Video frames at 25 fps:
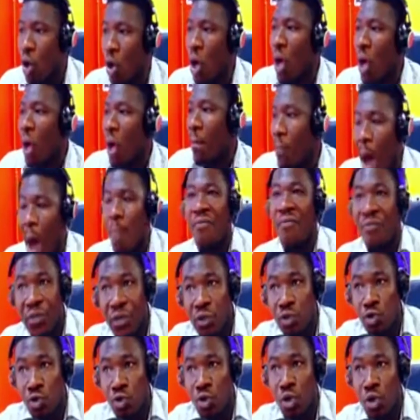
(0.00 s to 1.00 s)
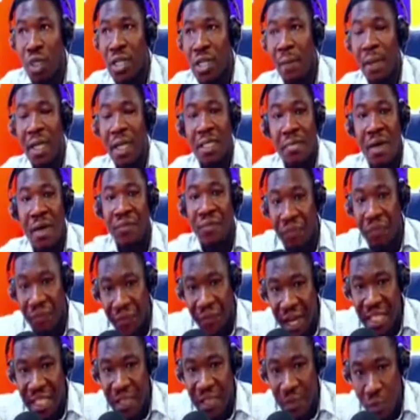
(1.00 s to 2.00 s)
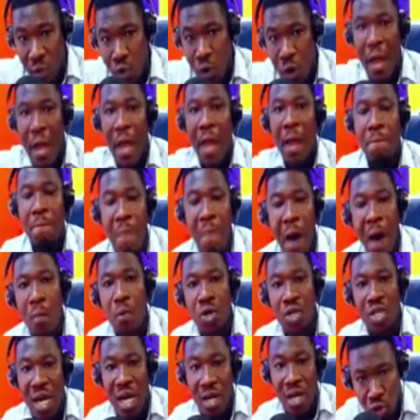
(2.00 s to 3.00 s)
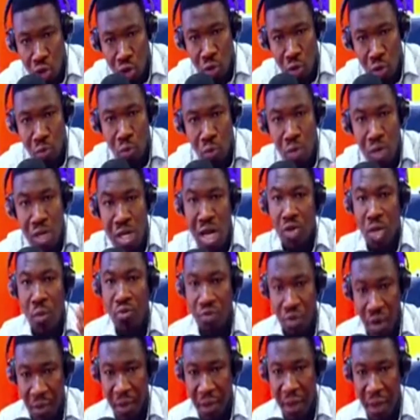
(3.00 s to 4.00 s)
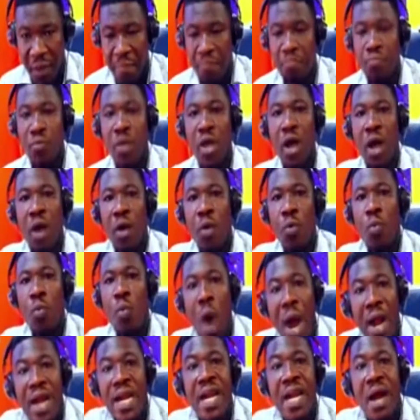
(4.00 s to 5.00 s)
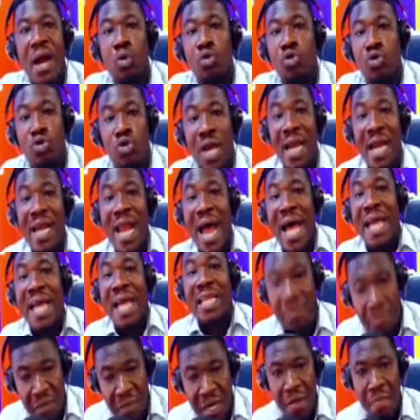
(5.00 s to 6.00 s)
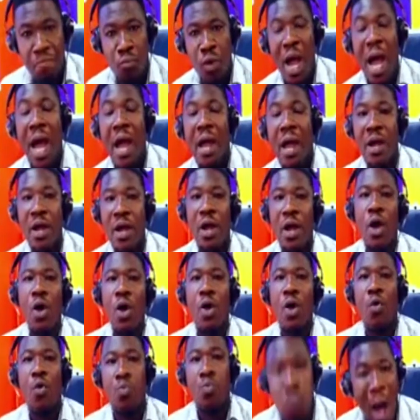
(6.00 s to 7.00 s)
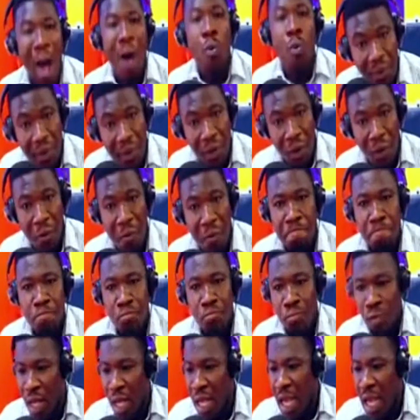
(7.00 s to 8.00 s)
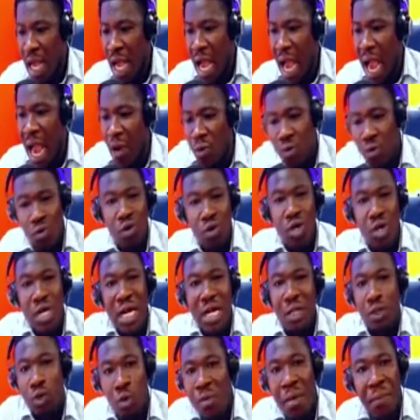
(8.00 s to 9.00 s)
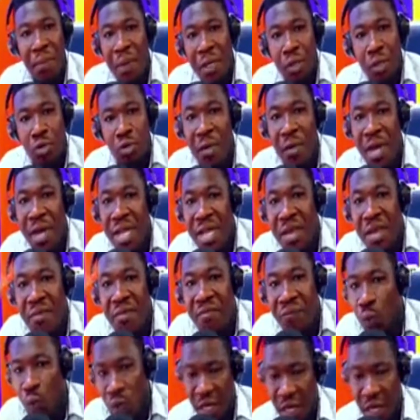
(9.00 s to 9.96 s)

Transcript: mo free su no de mo ti me free facebook mo mo gya so mo nyina so na mo hwe me when the musia da atibi ha wa wo shame no enu ne tumi bi tumi ni firi wisem